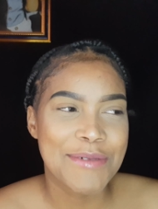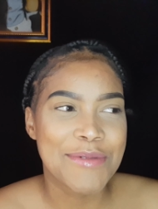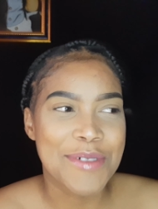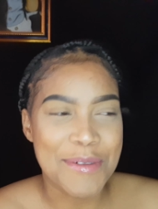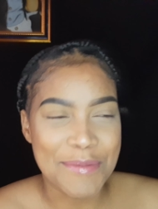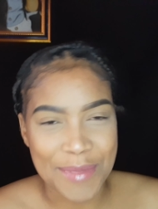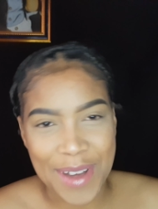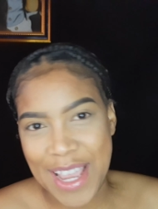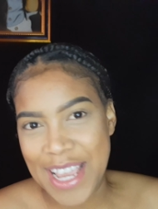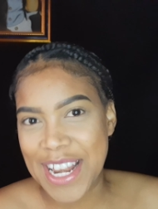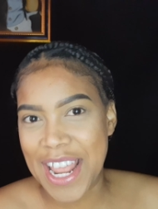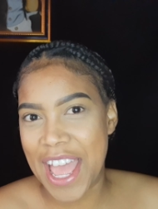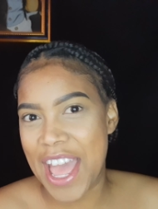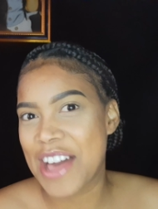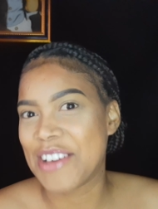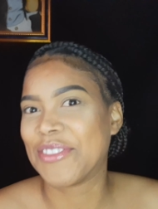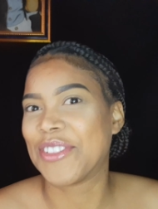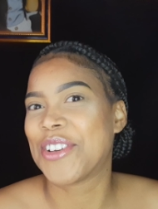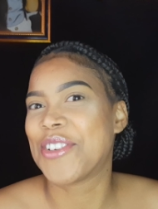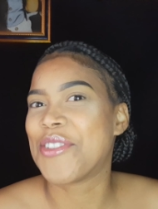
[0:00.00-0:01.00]
we might
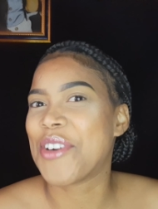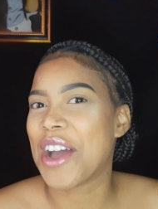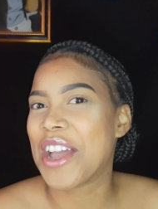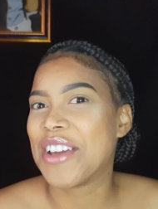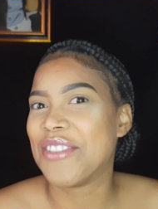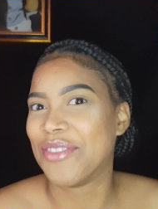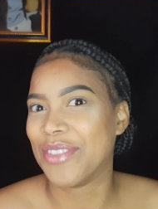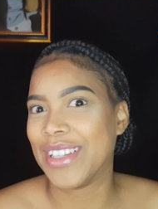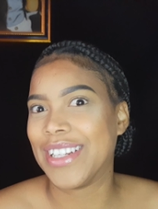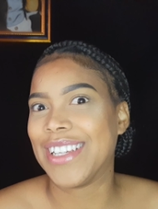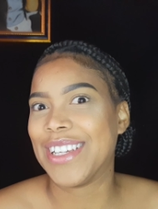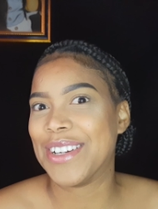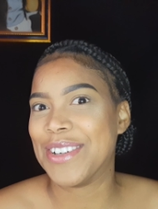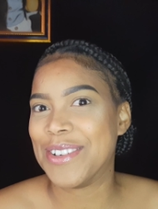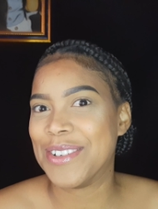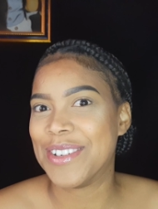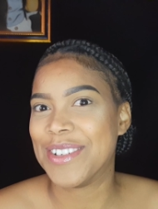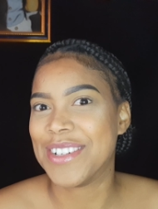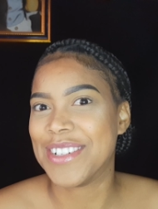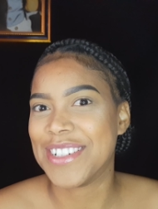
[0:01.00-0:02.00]
have a quiet
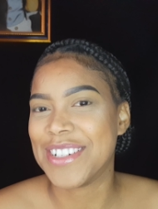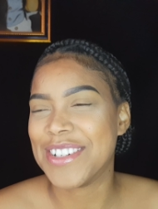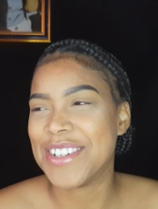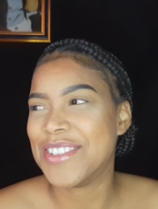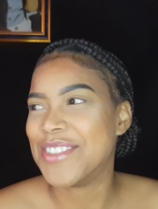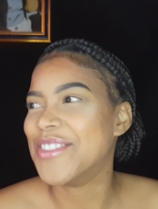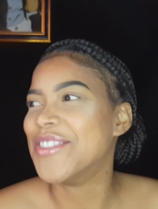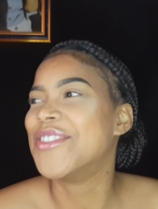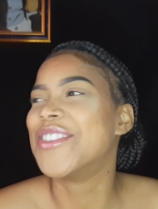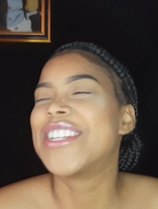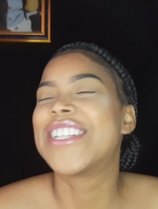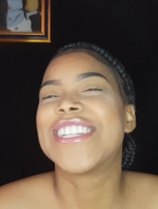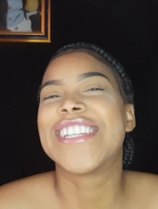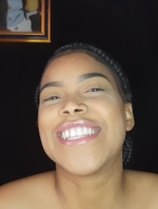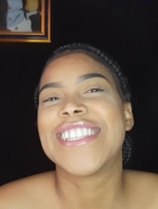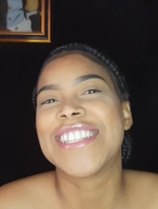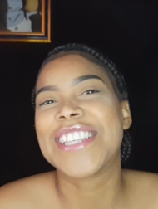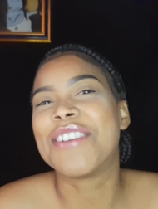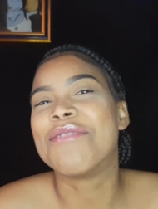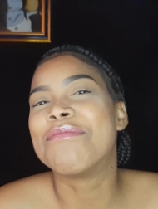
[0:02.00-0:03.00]
video, which
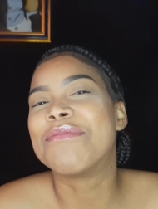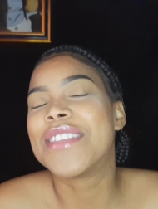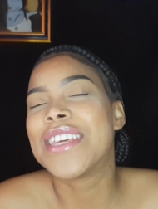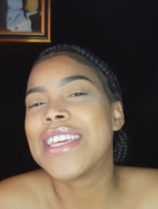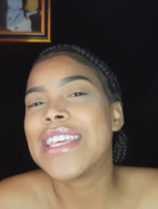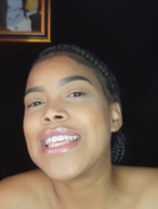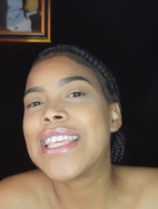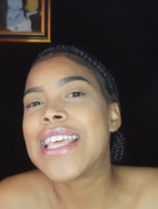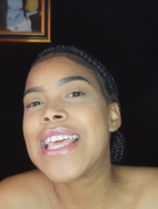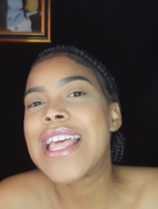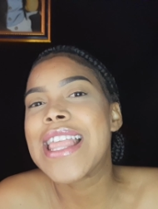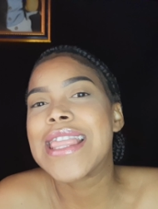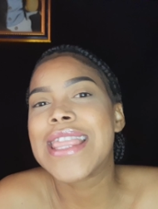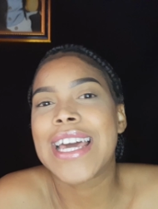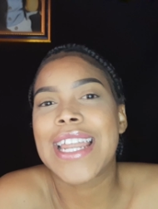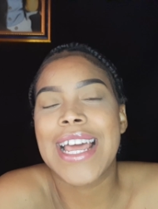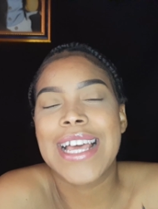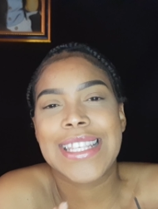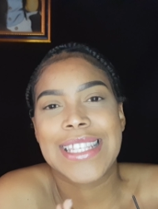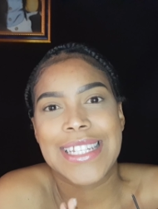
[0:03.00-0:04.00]
is something
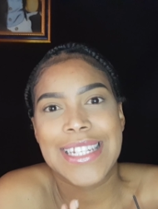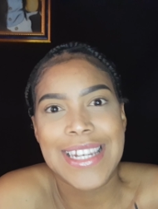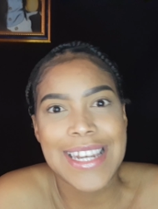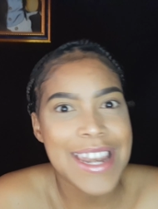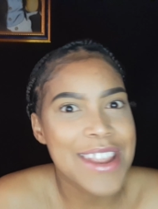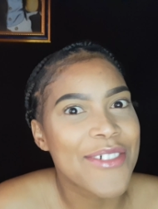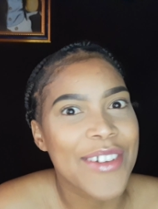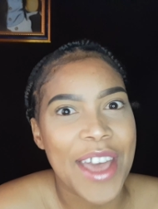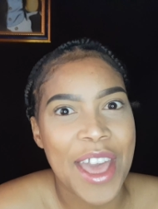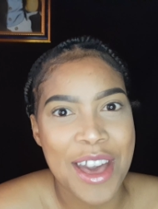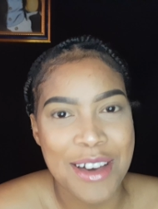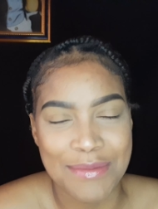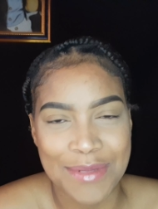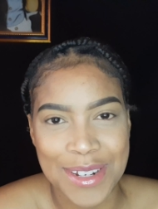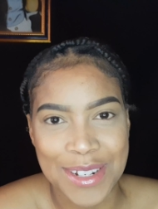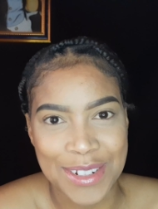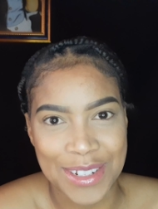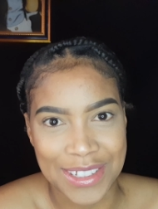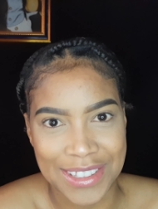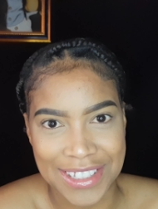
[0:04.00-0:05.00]
that has never
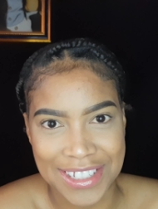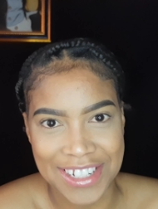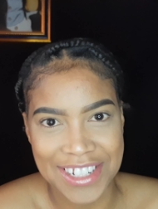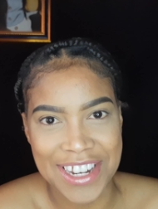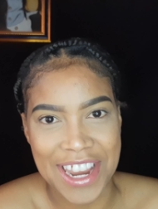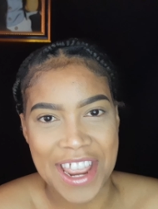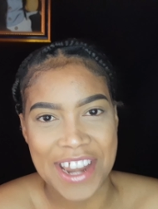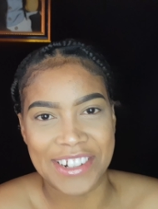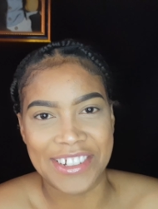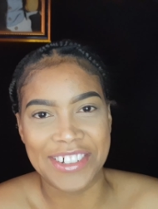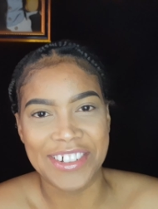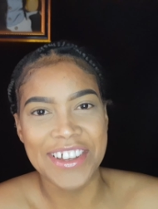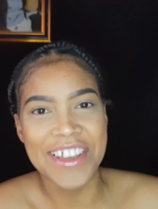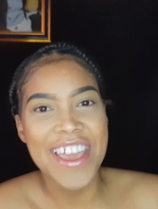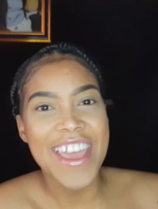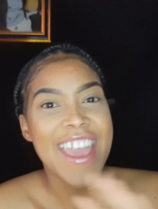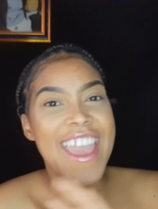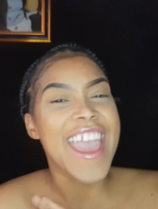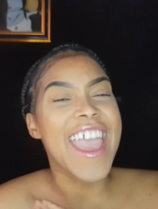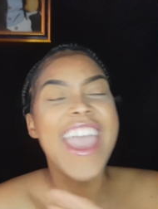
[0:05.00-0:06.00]
happened on this channel
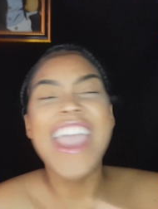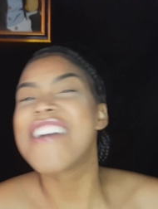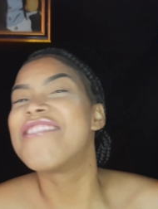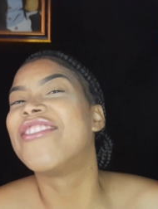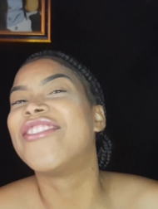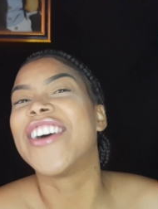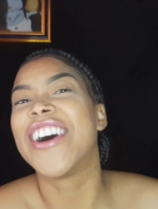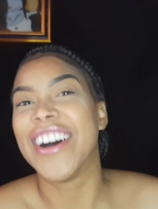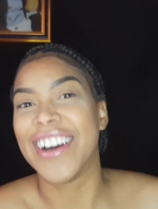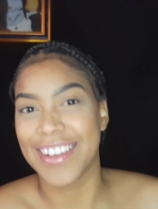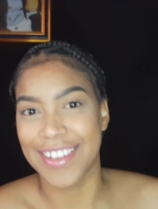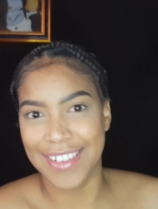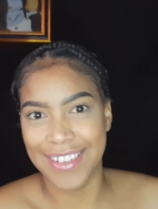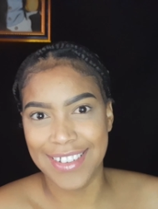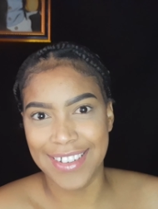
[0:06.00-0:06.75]
ever.